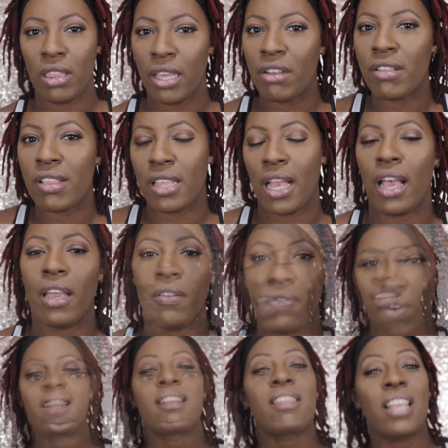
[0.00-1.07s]
their side
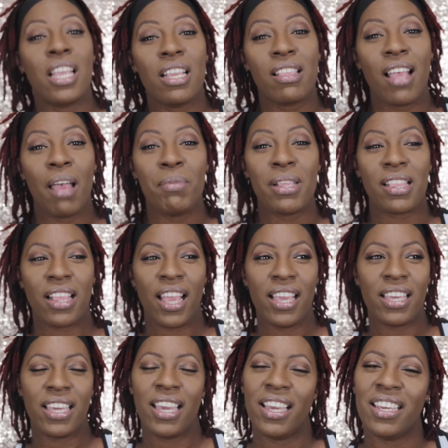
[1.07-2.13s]
first. At the same time, it's
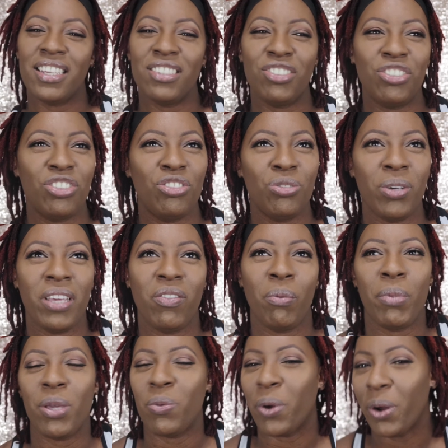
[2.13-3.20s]
like, Kenya, should you
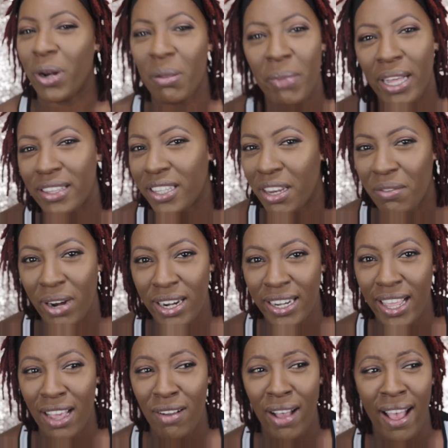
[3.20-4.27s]
even be worrying about that right
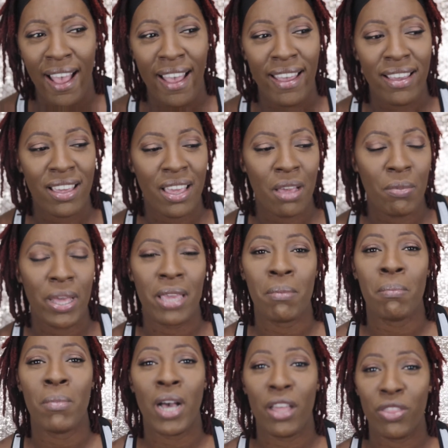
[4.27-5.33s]
now? I am a
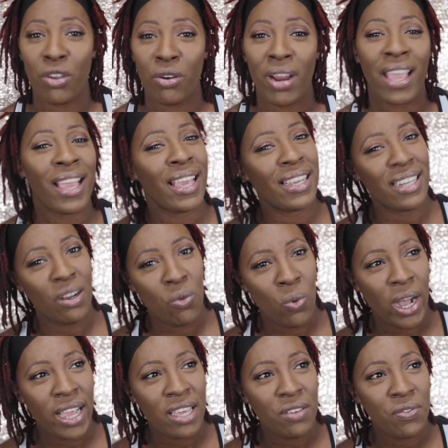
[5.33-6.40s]
mother and a
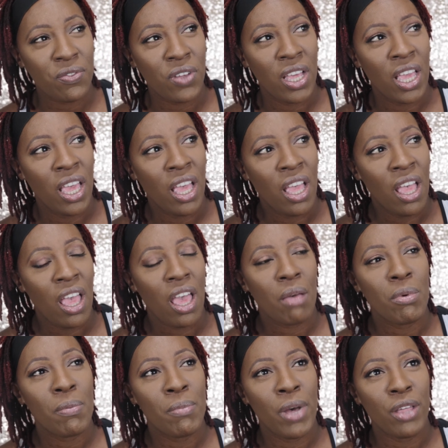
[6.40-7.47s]
wife.
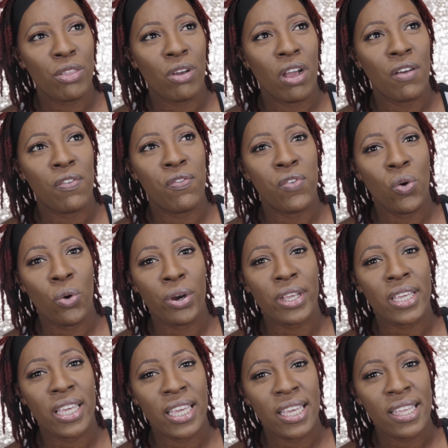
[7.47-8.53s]
I'm a mother of 4
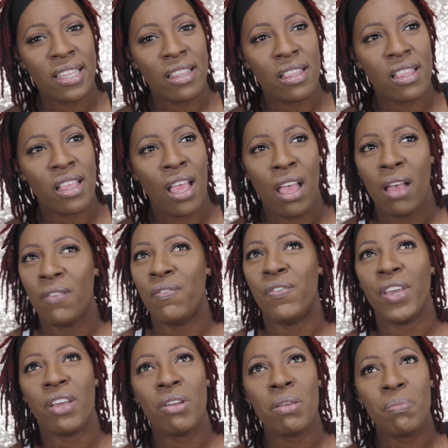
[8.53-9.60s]
kids,
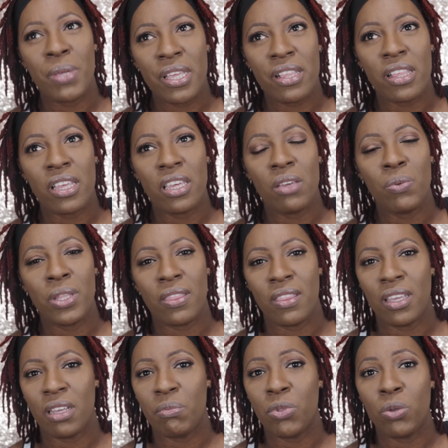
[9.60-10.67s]
very busy with
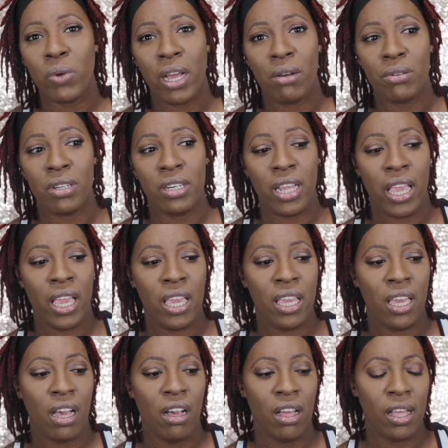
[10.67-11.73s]
them throughout the
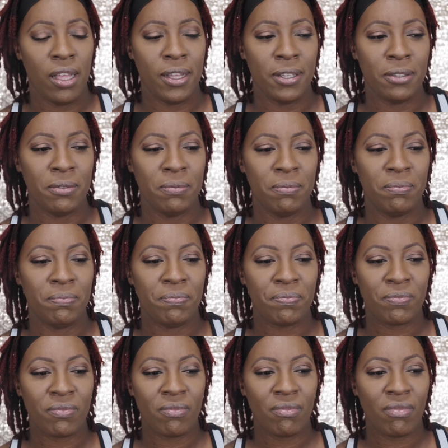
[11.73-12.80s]
day.
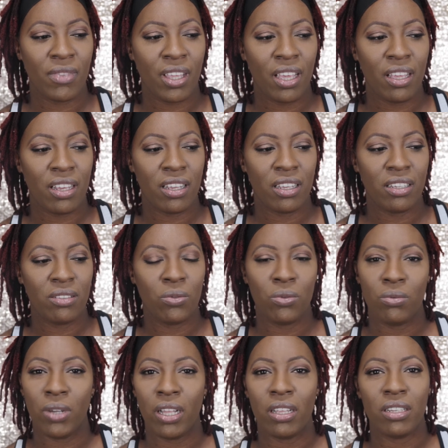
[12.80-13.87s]

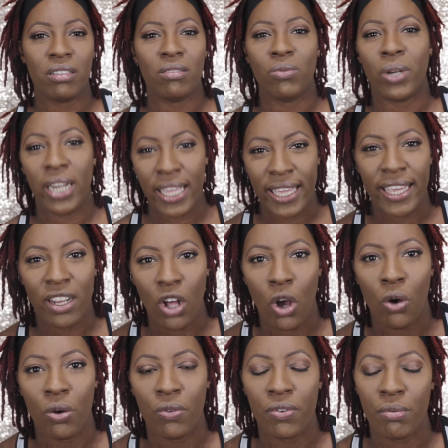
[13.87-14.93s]
Well, when they get
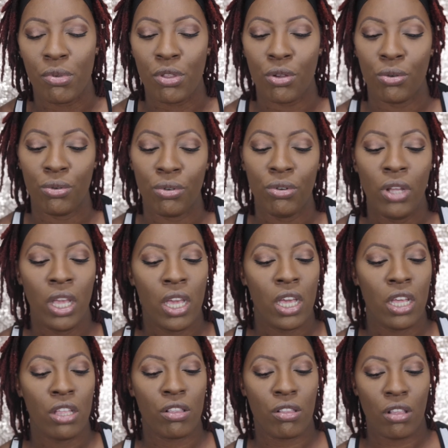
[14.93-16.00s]
home from school.
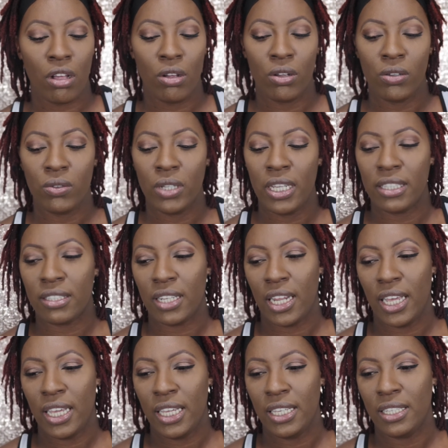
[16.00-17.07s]
So it's
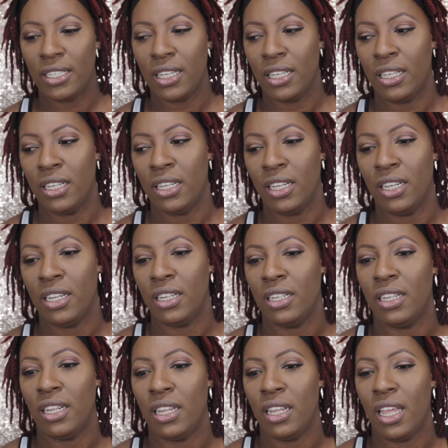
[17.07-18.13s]
like,
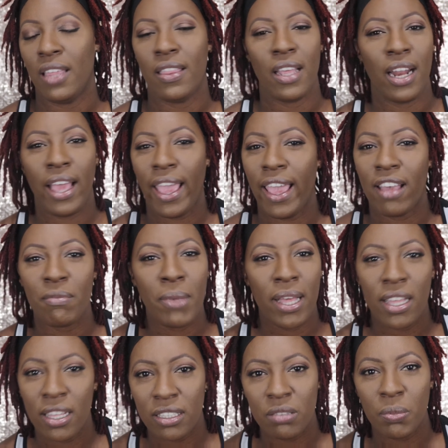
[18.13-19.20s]
and then I have my
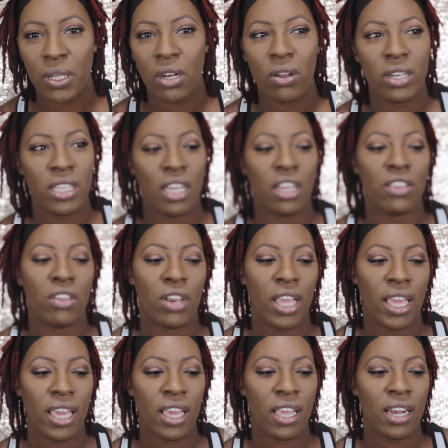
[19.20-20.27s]
husband on the other
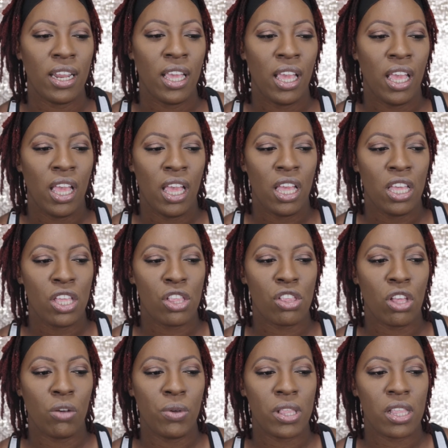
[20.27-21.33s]
hand.
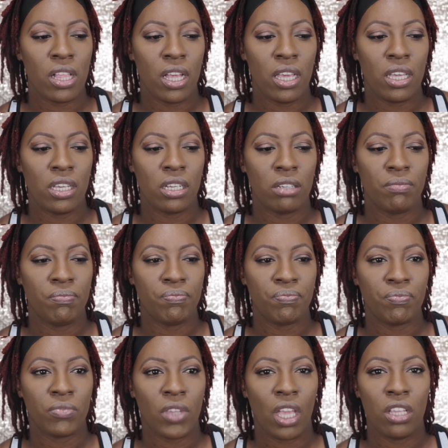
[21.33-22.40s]
So it's like,
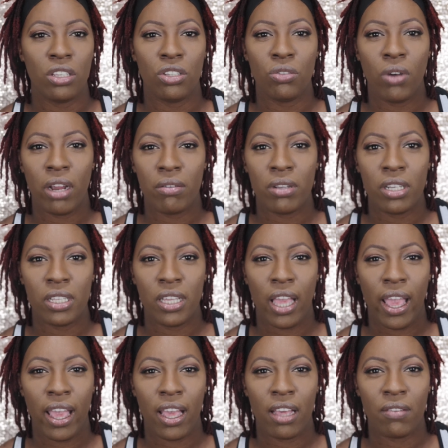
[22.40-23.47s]
do I really
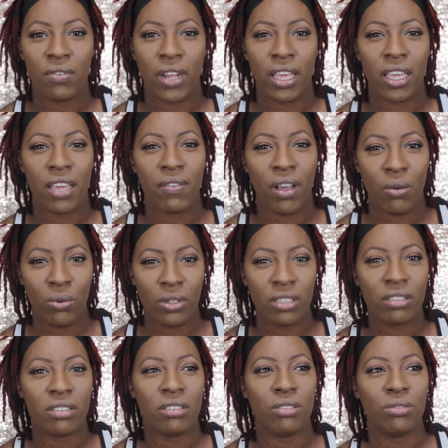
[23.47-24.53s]
have, like, if I
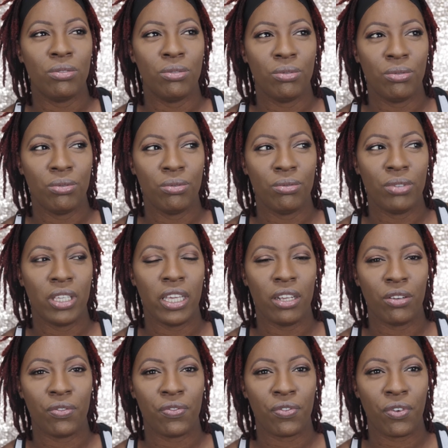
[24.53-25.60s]
was to
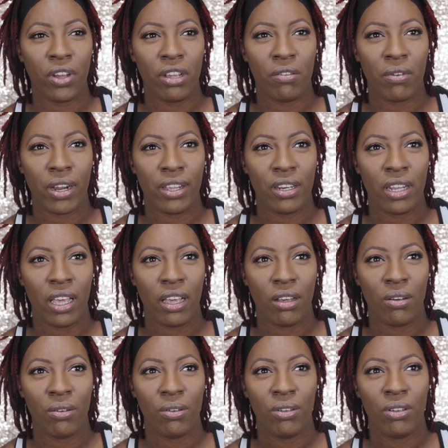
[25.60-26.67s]
get a friend right
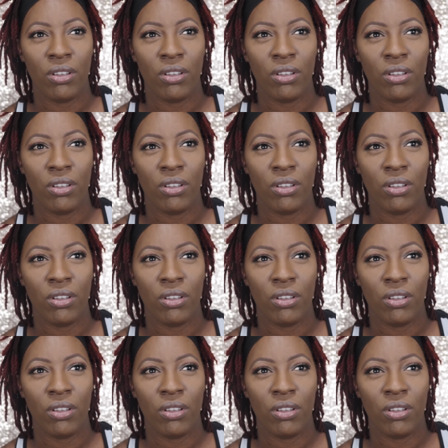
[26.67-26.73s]
now,